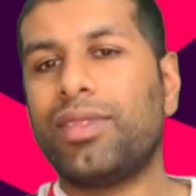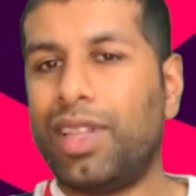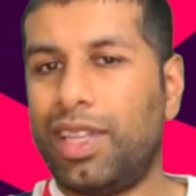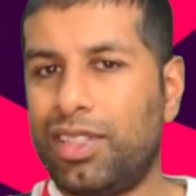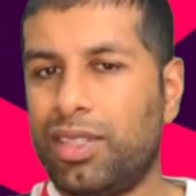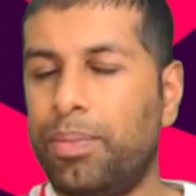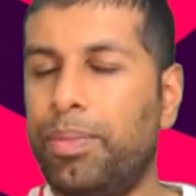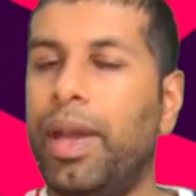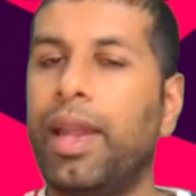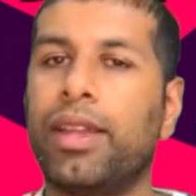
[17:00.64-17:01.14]
That's
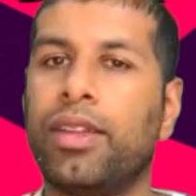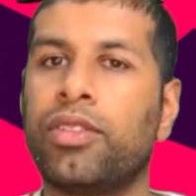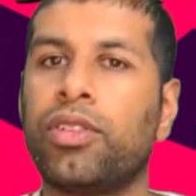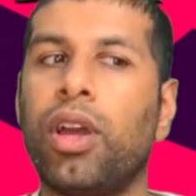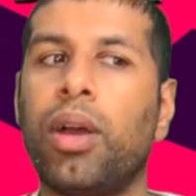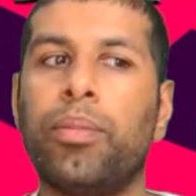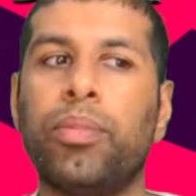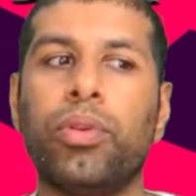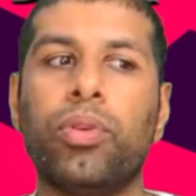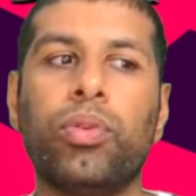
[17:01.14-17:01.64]
a bad
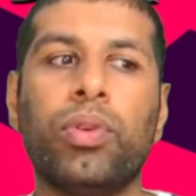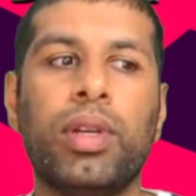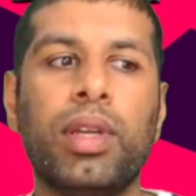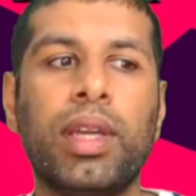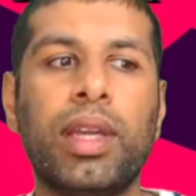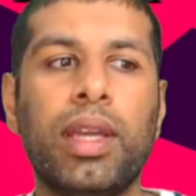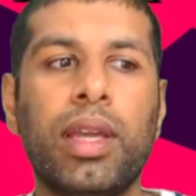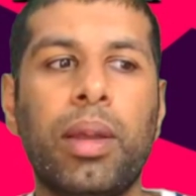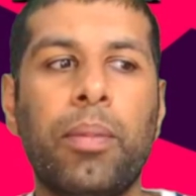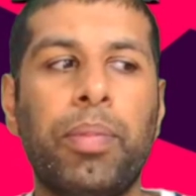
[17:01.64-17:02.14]
example.
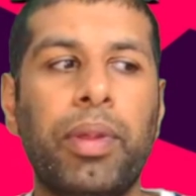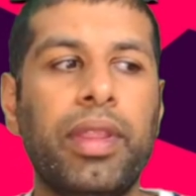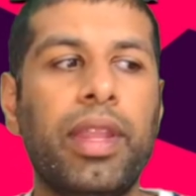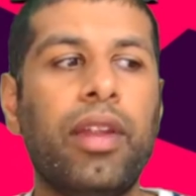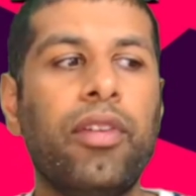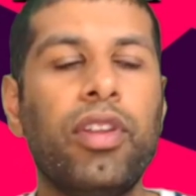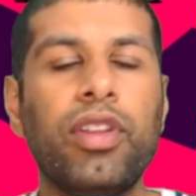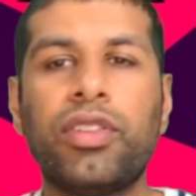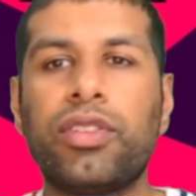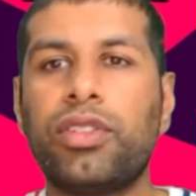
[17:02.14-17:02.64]
But
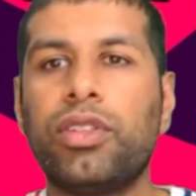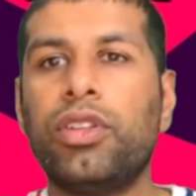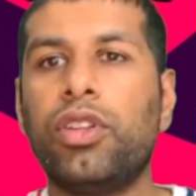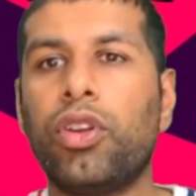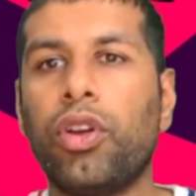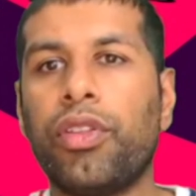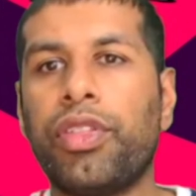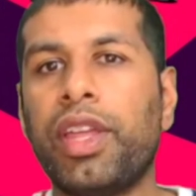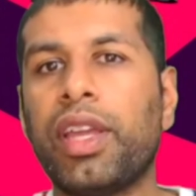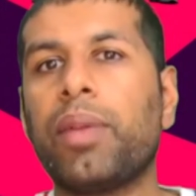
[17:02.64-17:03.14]
there is, you've
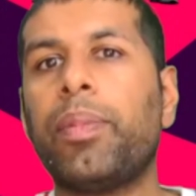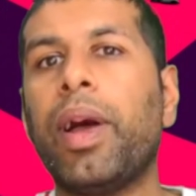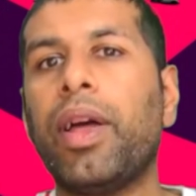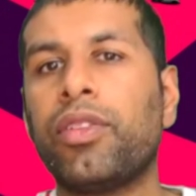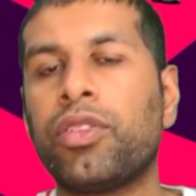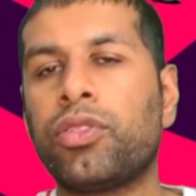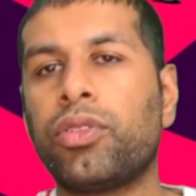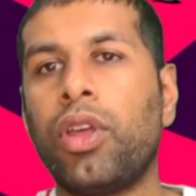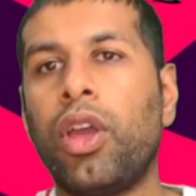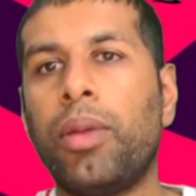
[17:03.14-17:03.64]
got to think about
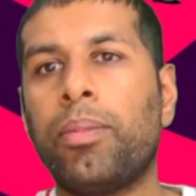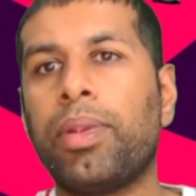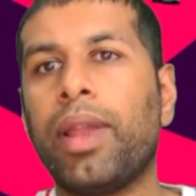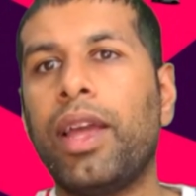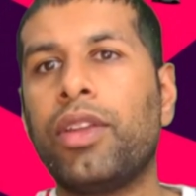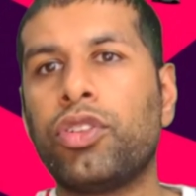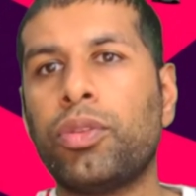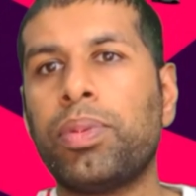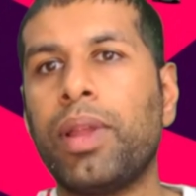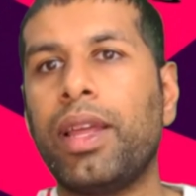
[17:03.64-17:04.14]
certain
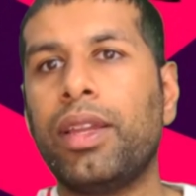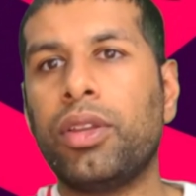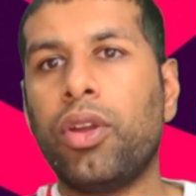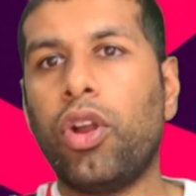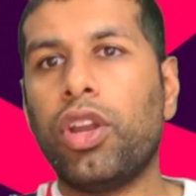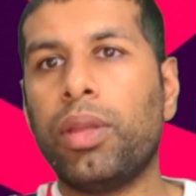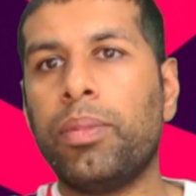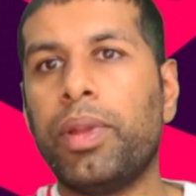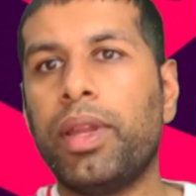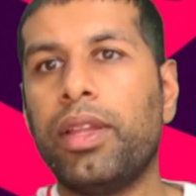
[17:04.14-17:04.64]
players who play
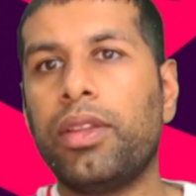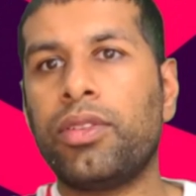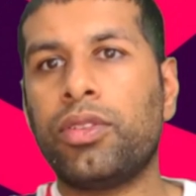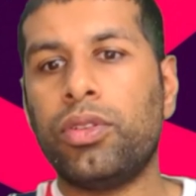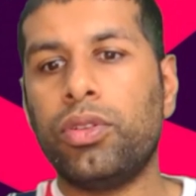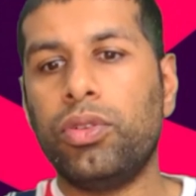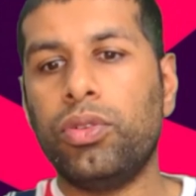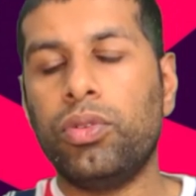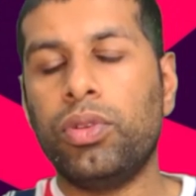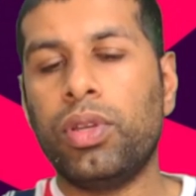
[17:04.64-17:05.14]
ninety minutes
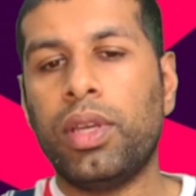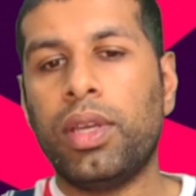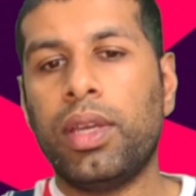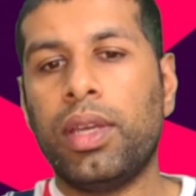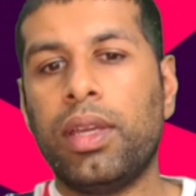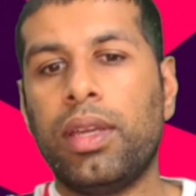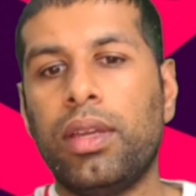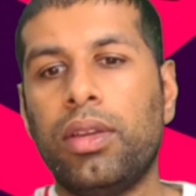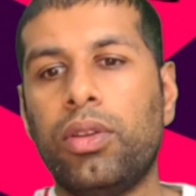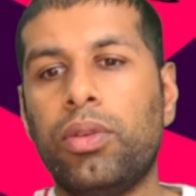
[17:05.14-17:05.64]
who,
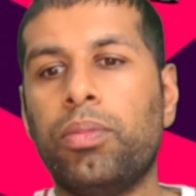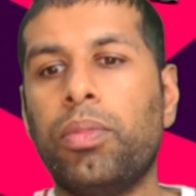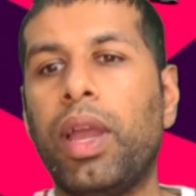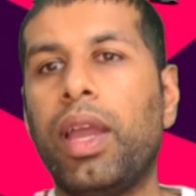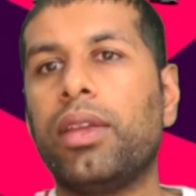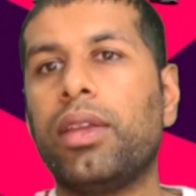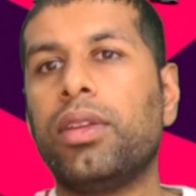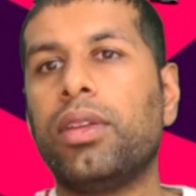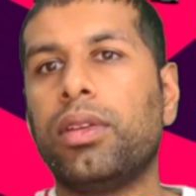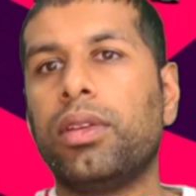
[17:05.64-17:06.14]
who
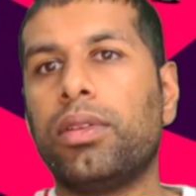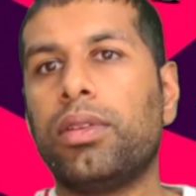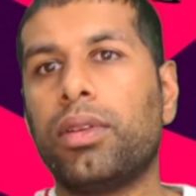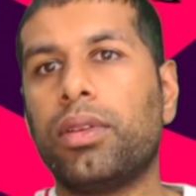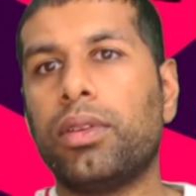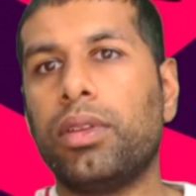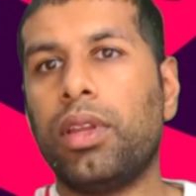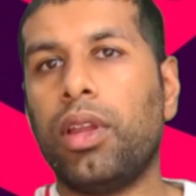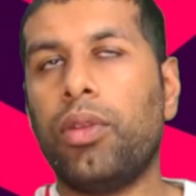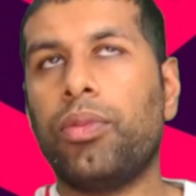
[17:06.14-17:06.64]
may,
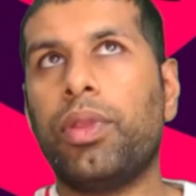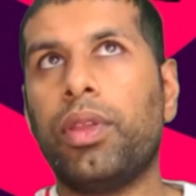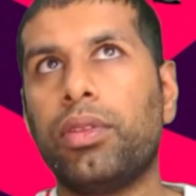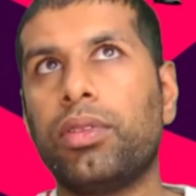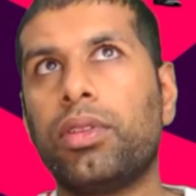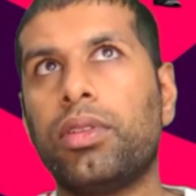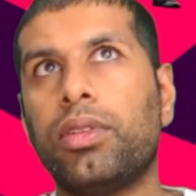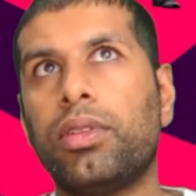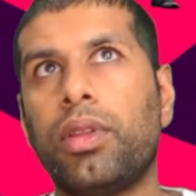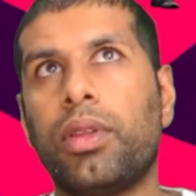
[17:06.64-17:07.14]
you know, the,
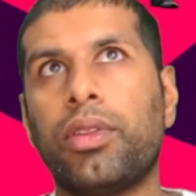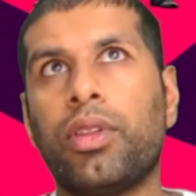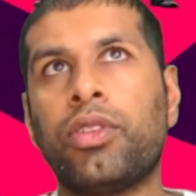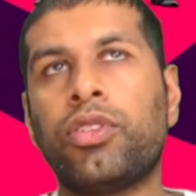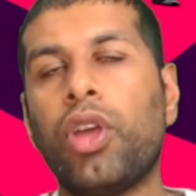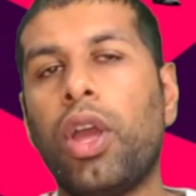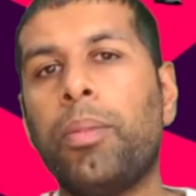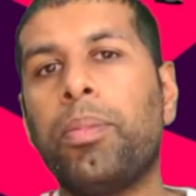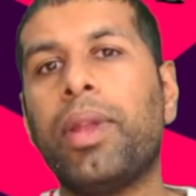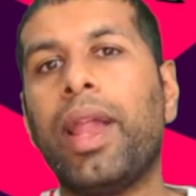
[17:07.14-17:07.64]
the
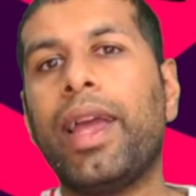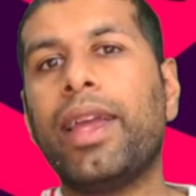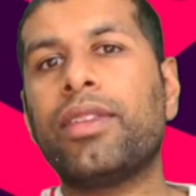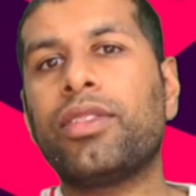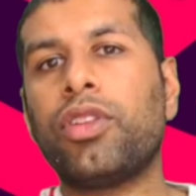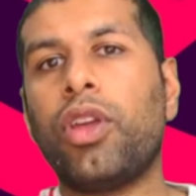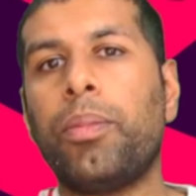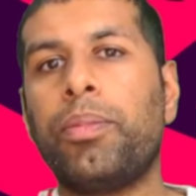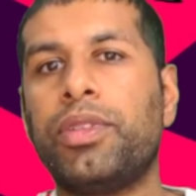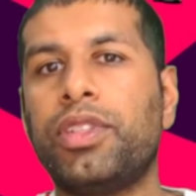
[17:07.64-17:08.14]
certain players,
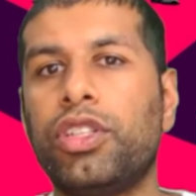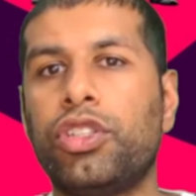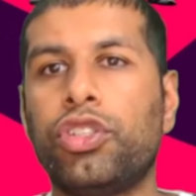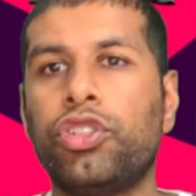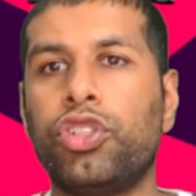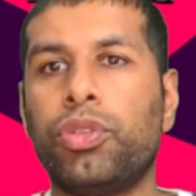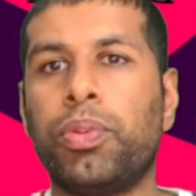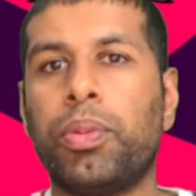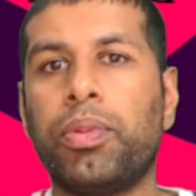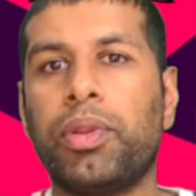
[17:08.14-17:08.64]
certain
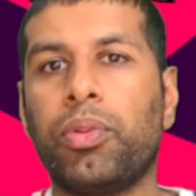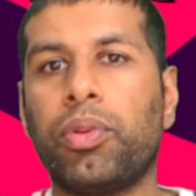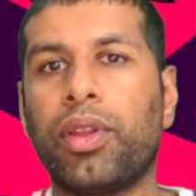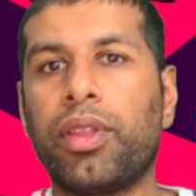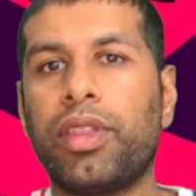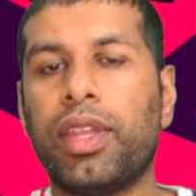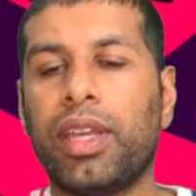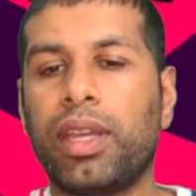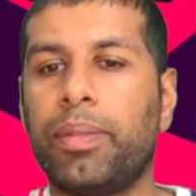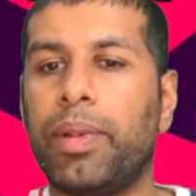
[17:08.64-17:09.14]
positions you probably want to
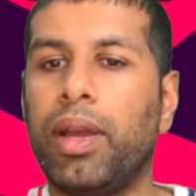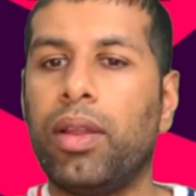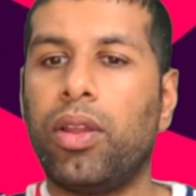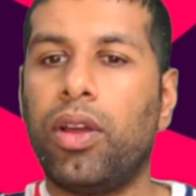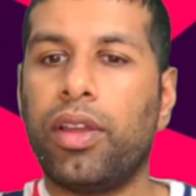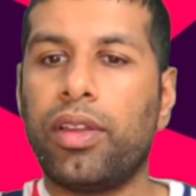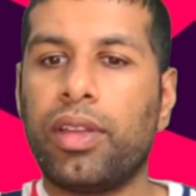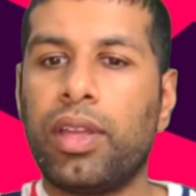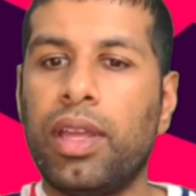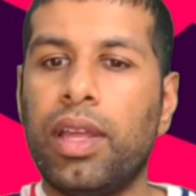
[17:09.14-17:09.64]
think about.
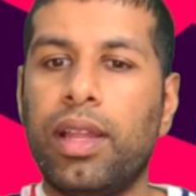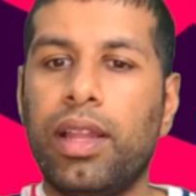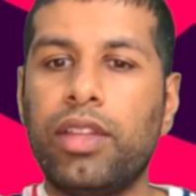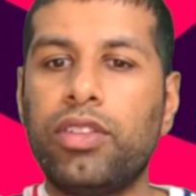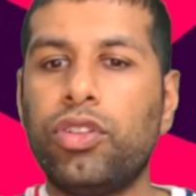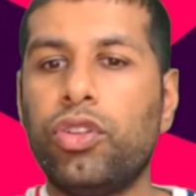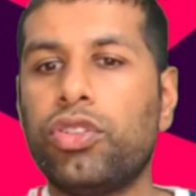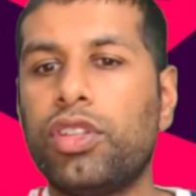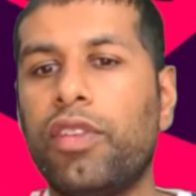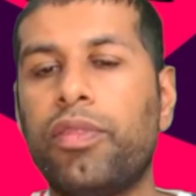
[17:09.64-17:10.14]
Like, let's
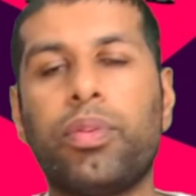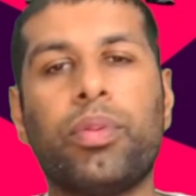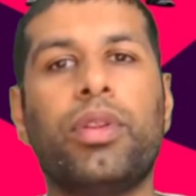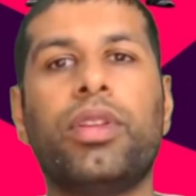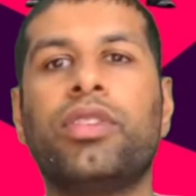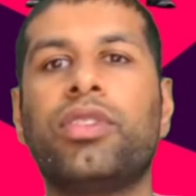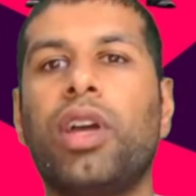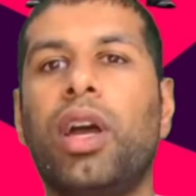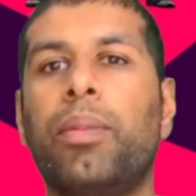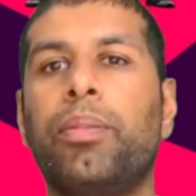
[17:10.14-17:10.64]
use a different
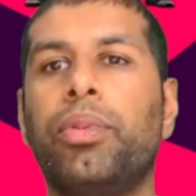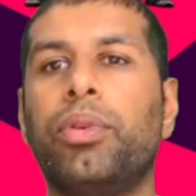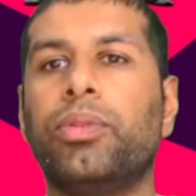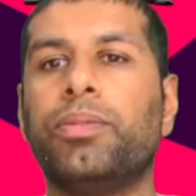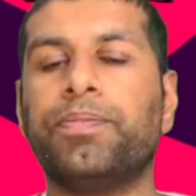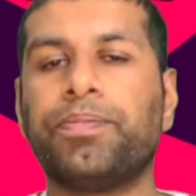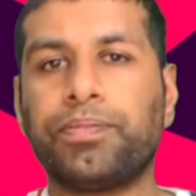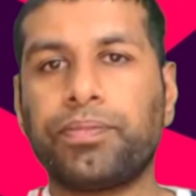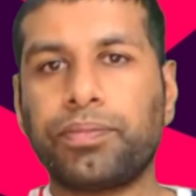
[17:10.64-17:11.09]
example.